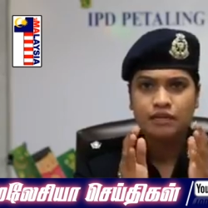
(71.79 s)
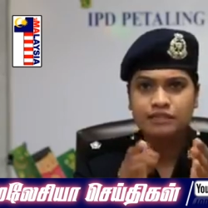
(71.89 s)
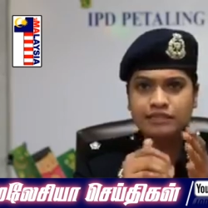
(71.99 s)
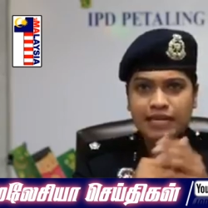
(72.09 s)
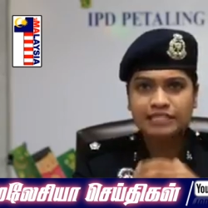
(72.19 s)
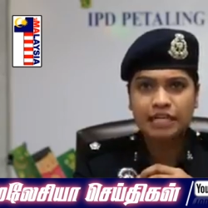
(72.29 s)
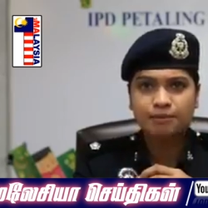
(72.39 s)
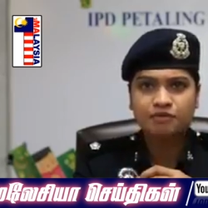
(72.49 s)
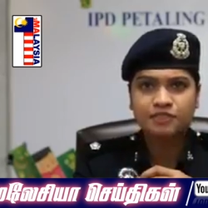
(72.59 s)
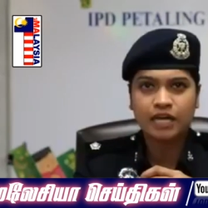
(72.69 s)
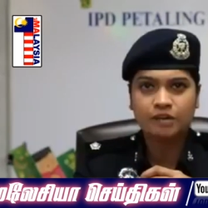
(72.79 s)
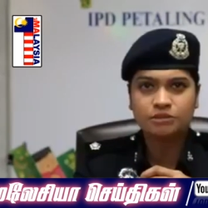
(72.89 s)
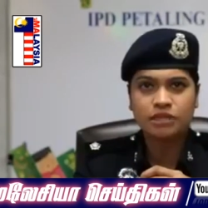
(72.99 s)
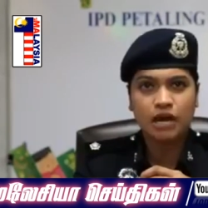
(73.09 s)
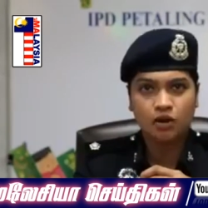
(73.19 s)
The second type of
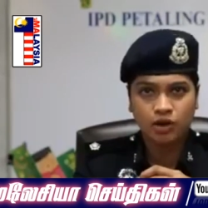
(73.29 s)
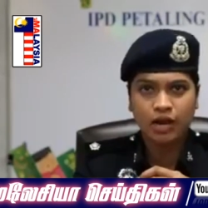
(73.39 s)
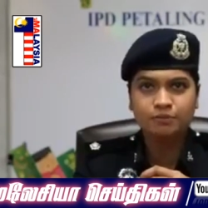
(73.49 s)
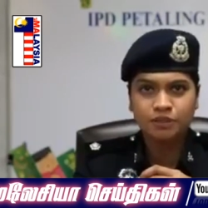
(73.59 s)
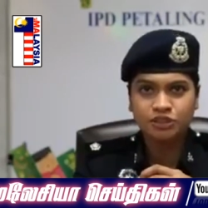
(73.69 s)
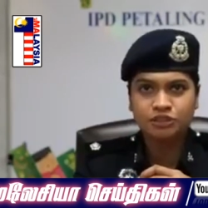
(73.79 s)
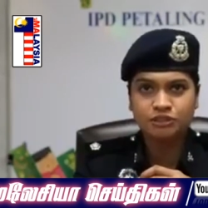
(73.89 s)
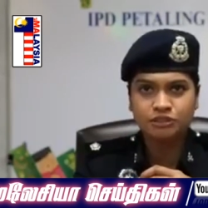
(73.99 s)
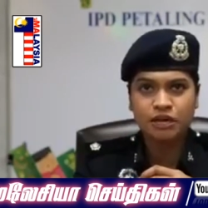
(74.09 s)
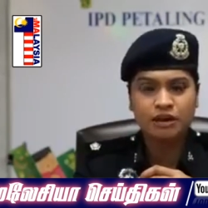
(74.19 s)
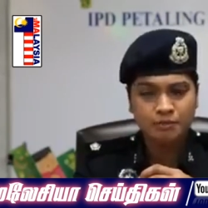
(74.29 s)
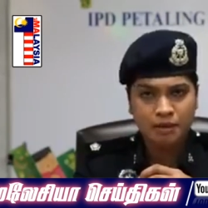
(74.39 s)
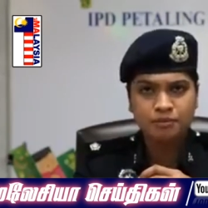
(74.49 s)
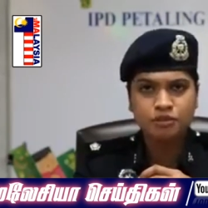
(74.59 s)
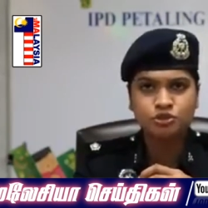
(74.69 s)
scams are online purchases.
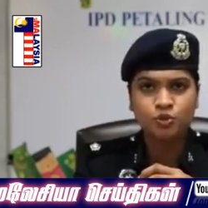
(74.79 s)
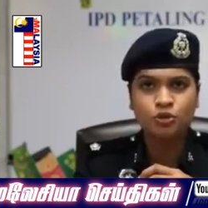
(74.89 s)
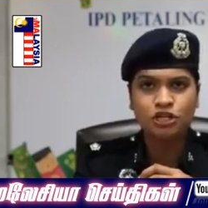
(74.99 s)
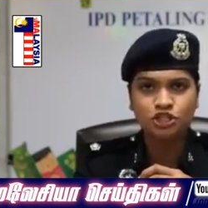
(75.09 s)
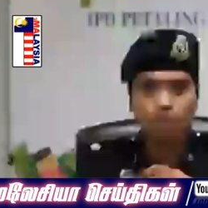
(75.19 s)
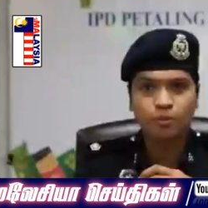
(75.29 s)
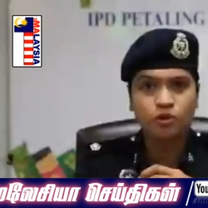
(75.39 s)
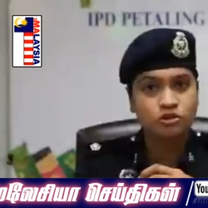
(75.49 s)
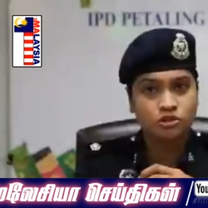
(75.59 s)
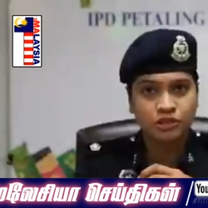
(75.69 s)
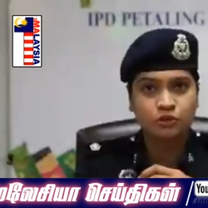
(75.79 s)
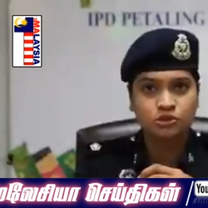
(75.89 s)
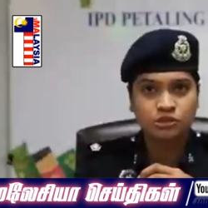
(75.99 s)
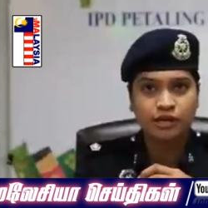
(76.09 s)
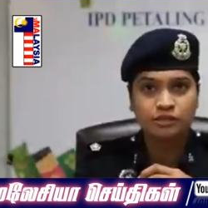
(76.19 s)
Remember to only shop on secure
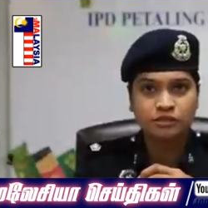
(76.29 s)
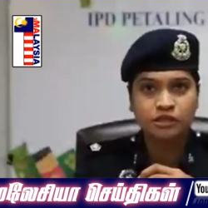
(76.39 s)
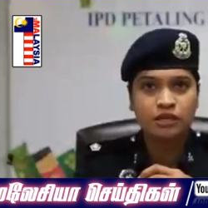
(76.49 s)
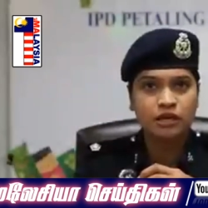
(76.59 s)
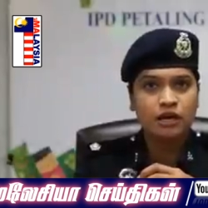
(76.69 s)
sites